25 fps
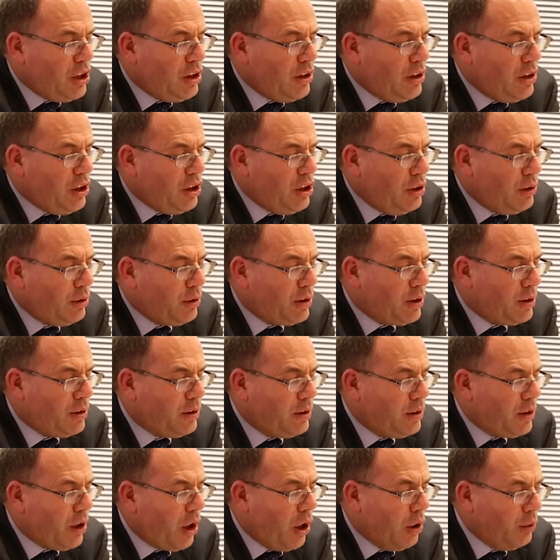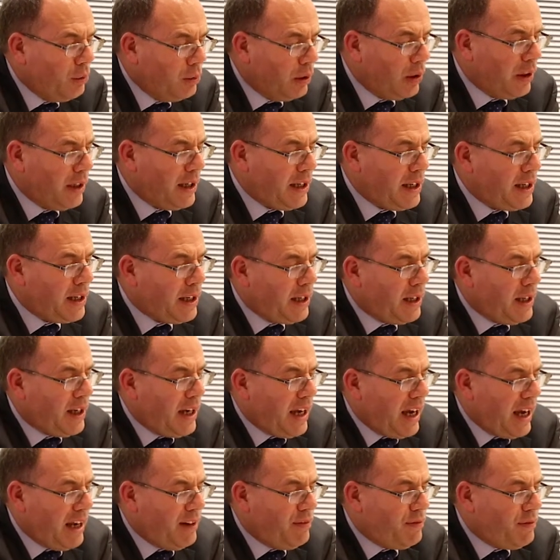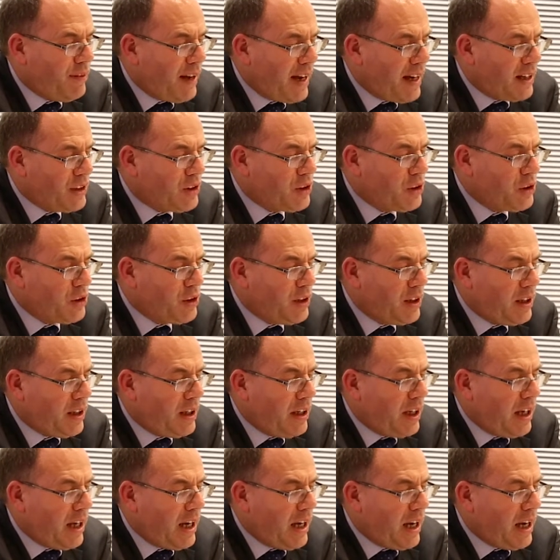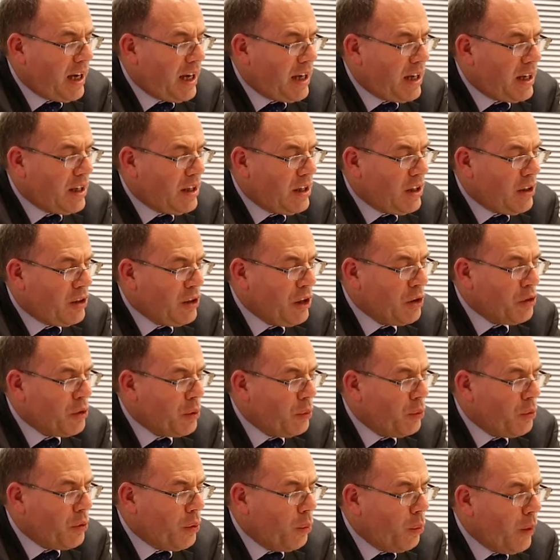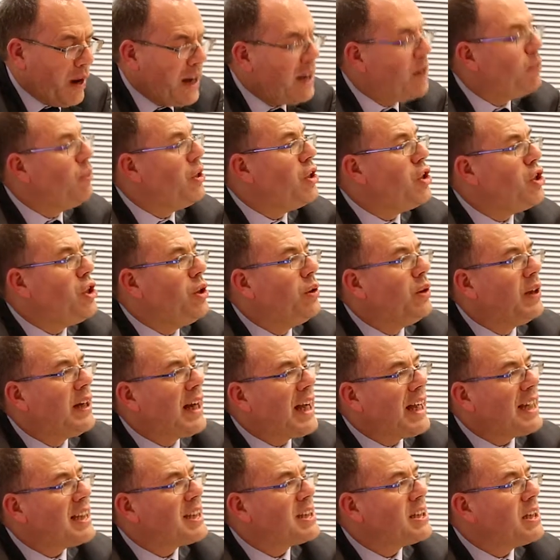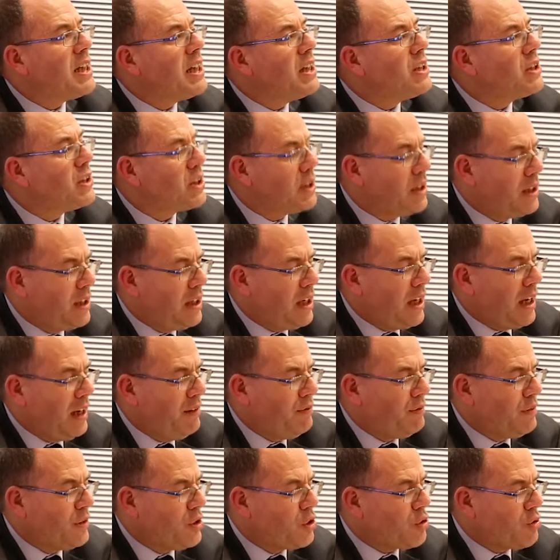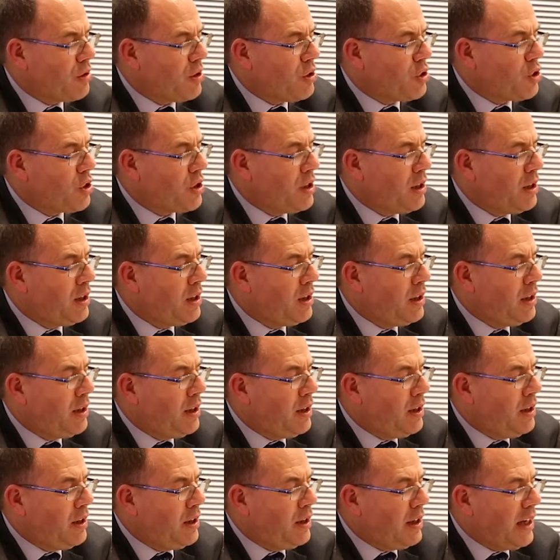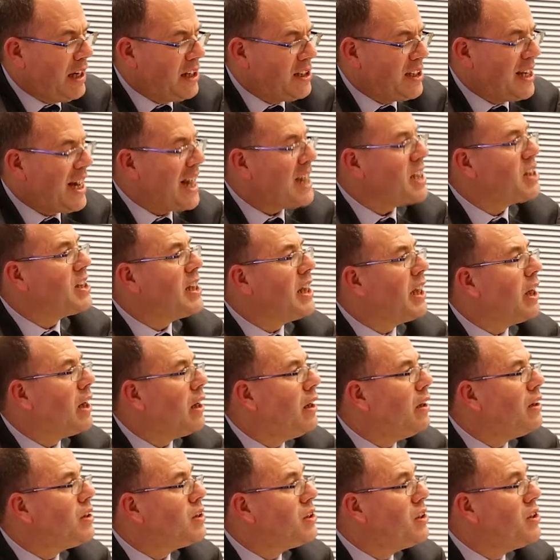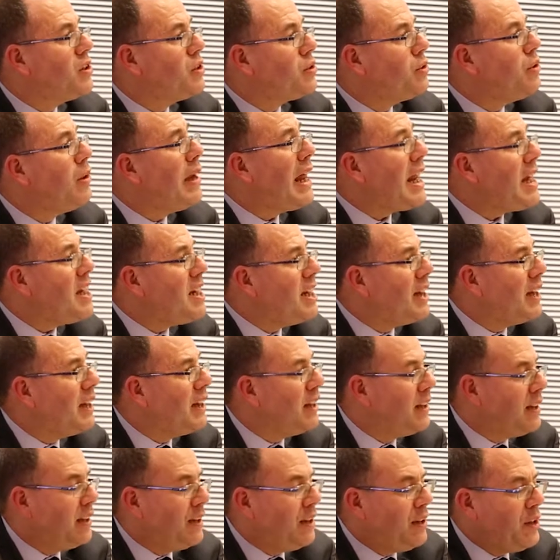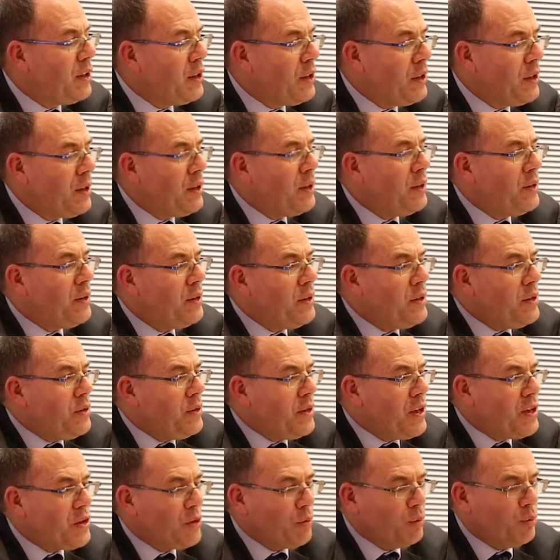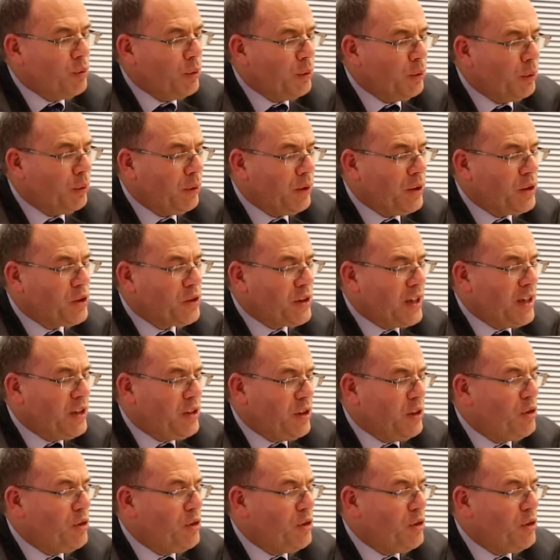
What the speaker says: you can only invest, the way in which you can access infrastructure as an asset class is through lending. There's a rule that says